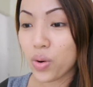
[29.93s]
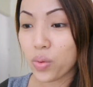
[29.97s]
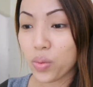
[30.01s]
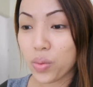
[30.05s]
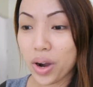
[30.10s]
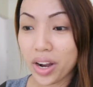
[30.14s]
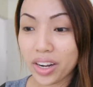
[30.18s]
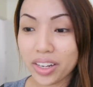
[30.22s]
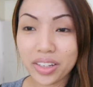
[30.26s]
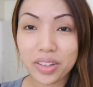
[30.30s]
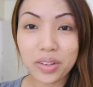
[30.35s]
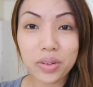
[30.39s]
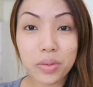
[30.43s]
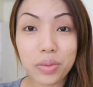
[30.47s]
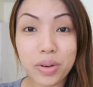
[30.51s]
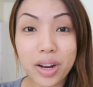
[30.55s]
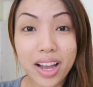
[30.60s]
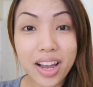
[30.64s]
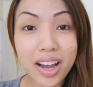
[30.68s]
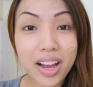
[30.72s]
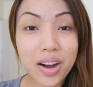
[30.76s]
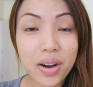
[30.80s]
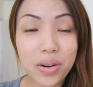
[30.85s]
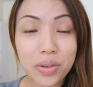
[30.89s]
walking
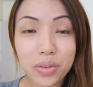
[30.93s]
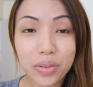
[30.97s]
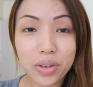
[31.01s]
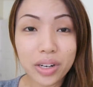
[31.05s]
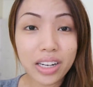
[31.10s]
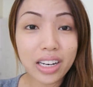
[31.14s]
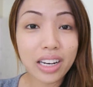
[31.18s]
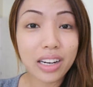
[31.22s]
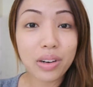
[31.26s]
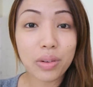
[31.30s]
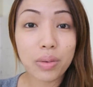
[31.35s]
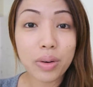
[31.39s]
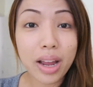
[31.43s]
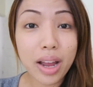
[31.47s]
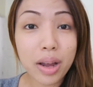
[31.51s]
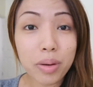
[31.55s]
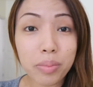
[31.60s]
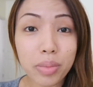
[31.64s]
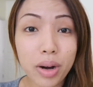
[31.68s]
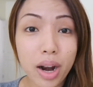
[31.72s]
around, running around,